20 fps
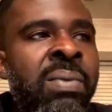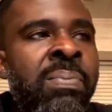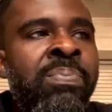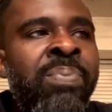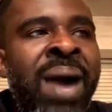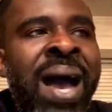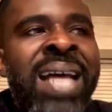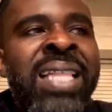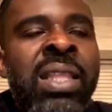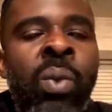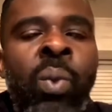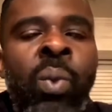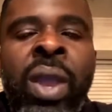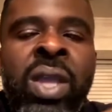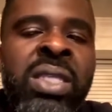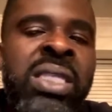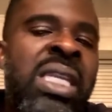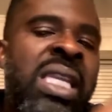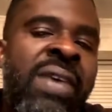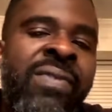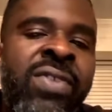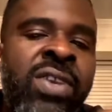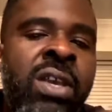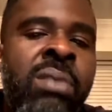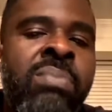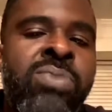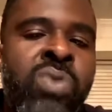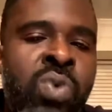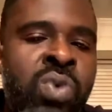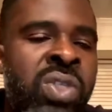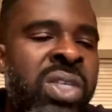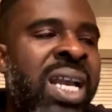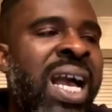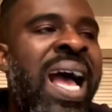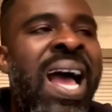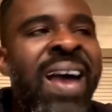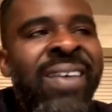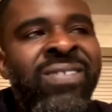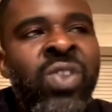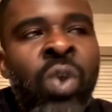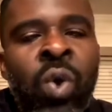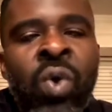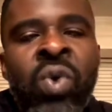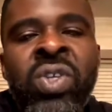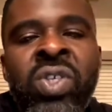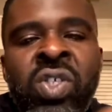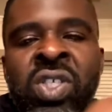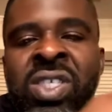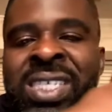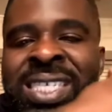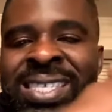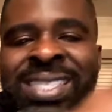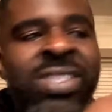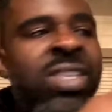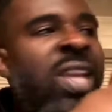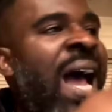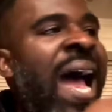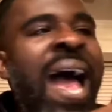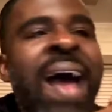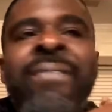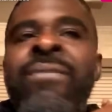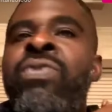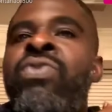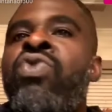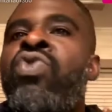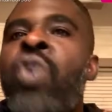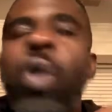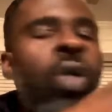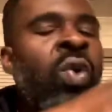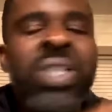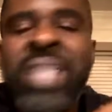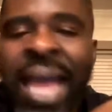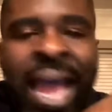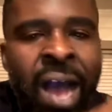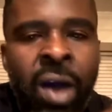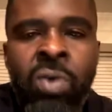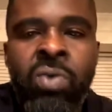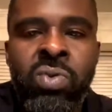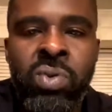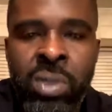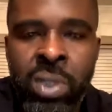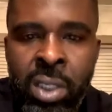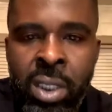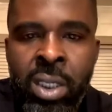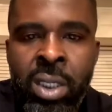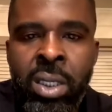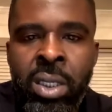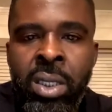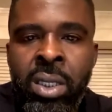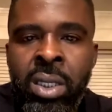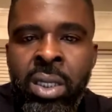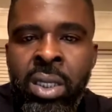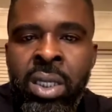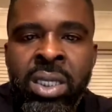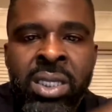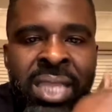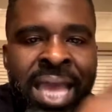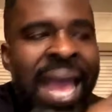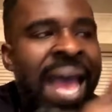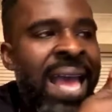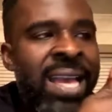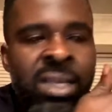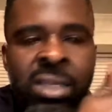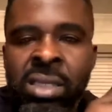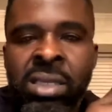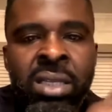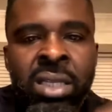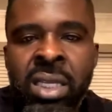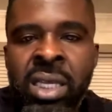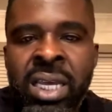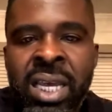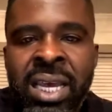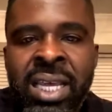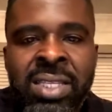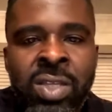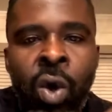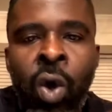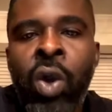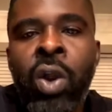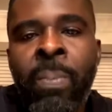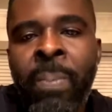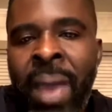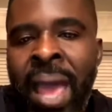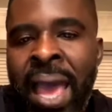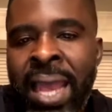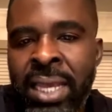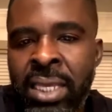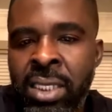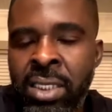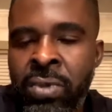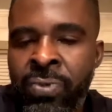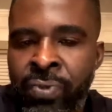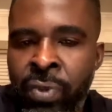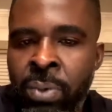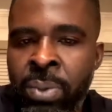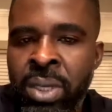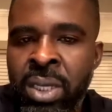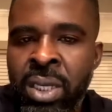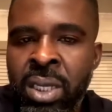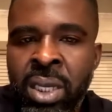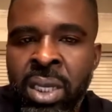By the way you deliver your music, I have no doubt that it's automatic. You feel me?